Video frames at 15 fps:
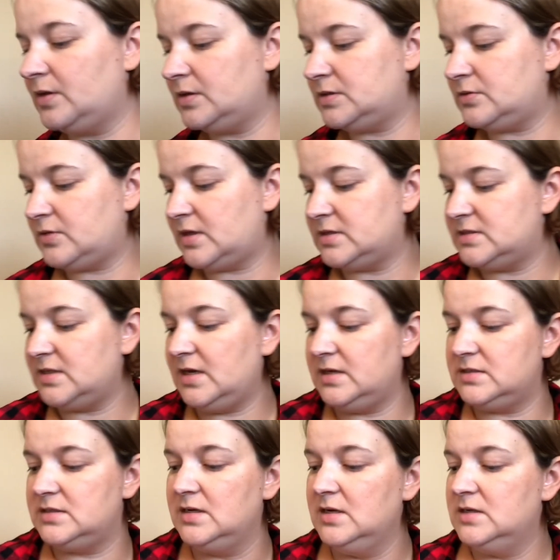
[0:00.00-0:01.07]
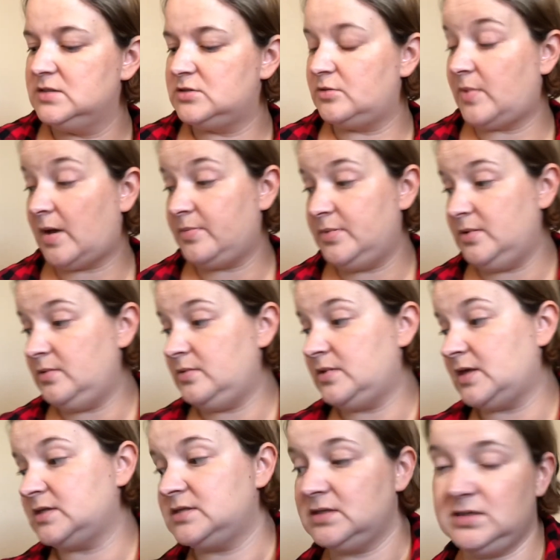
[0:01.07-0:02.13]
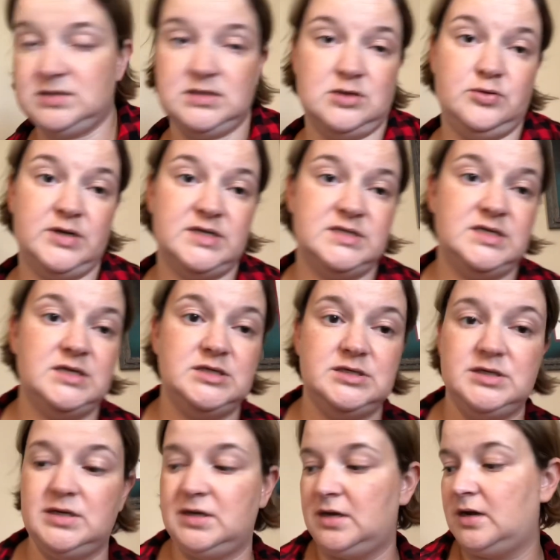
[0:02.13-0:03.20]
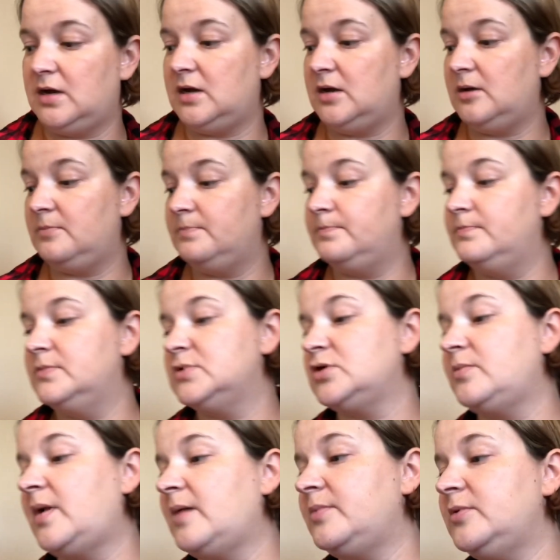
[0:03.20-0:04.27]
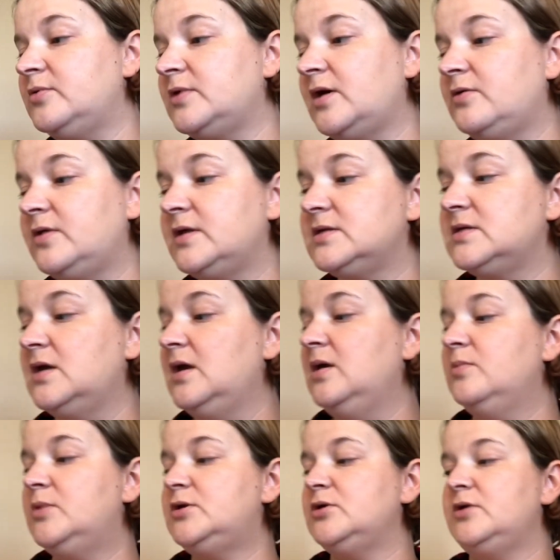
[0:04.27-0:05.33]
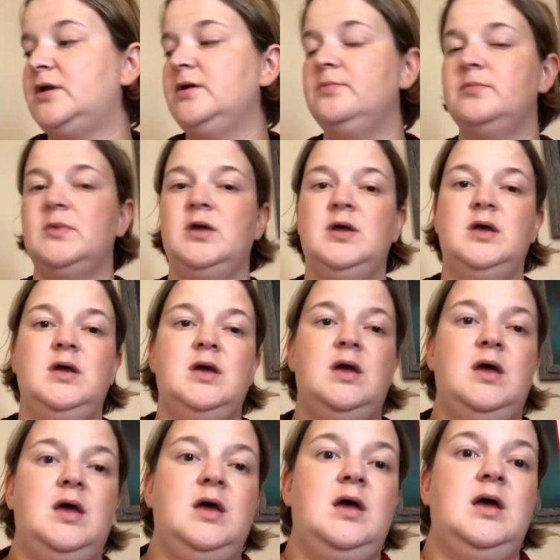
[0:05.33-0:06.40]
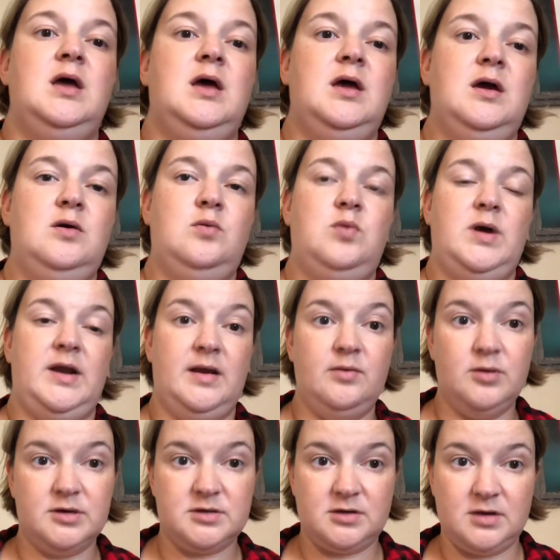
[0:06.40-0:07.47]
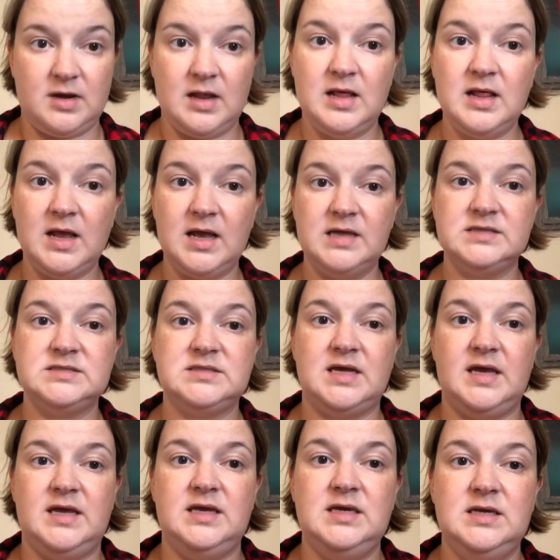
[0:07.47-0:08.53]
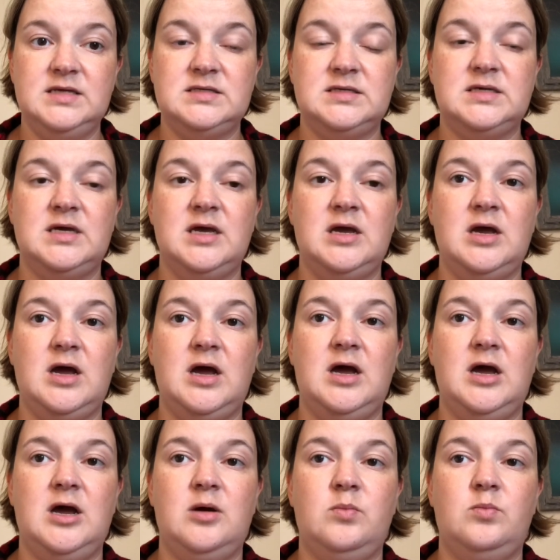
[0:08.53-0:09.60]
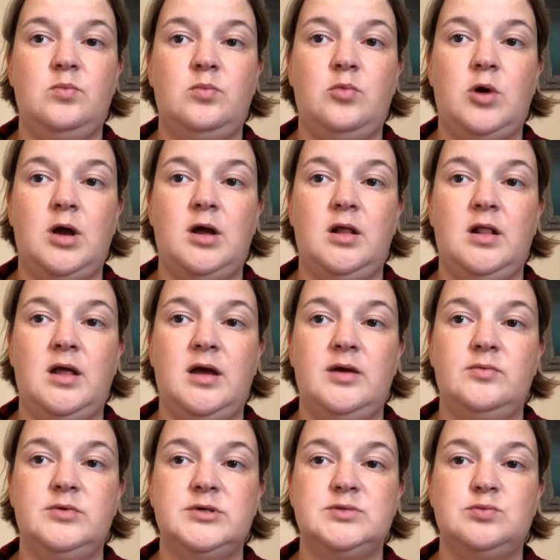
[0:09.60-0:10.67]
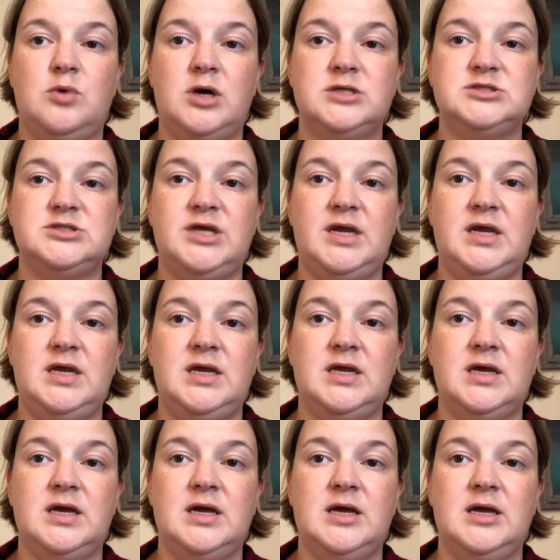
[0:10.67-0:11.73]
So that's that. So I'm happy it's a quick stitch. So I'm happy with how that's been turning out. What I worked on last night while I was watching